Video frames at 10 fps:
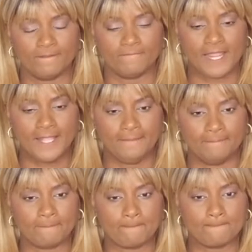Right?
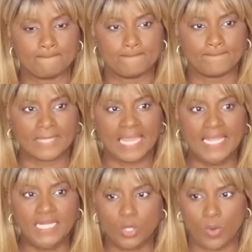
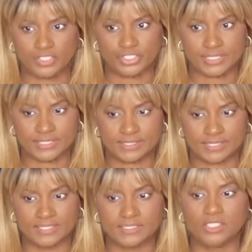Any questions?
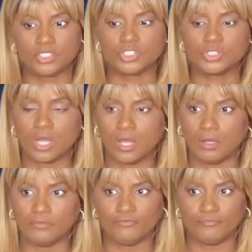I see there's
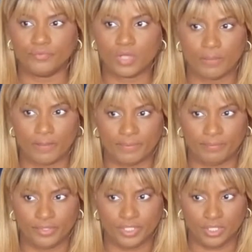a couple
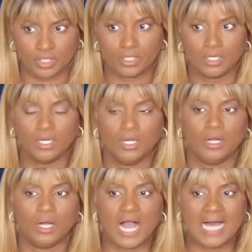people here.
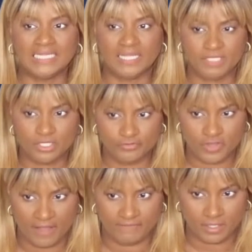Let me know if
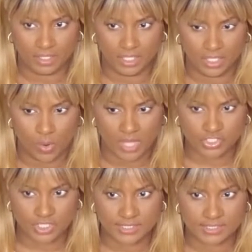you have any
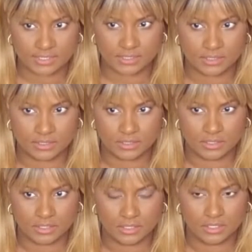questions.
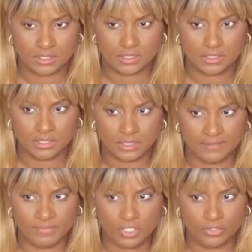
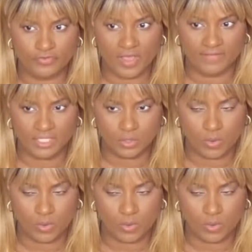Let me know if you have any